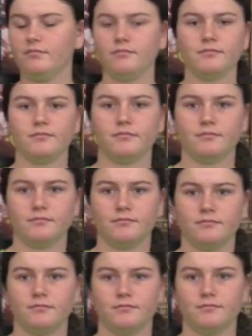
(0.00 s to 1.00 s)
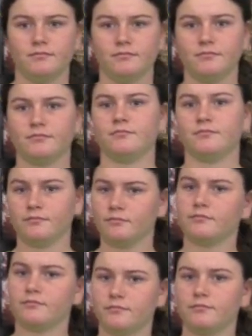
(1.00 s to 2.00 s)

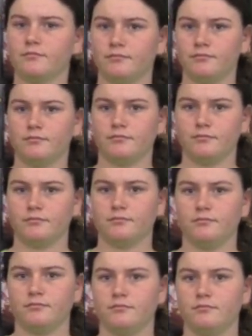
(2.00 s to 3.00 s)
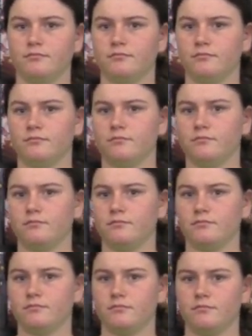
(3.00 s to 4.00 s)

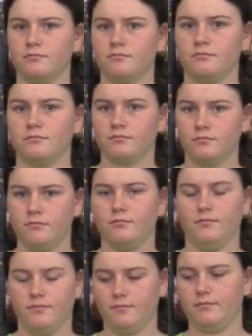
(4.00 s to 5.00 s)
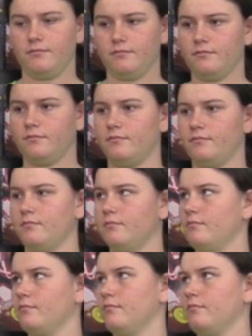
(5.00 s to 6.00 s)

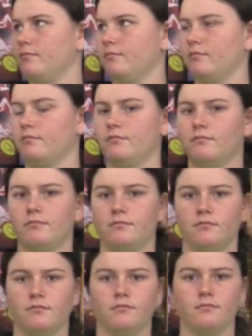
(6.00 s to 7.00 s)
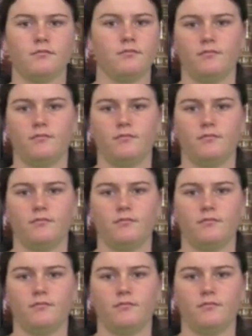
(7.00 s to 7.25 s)
No words are spoken by the person on screen.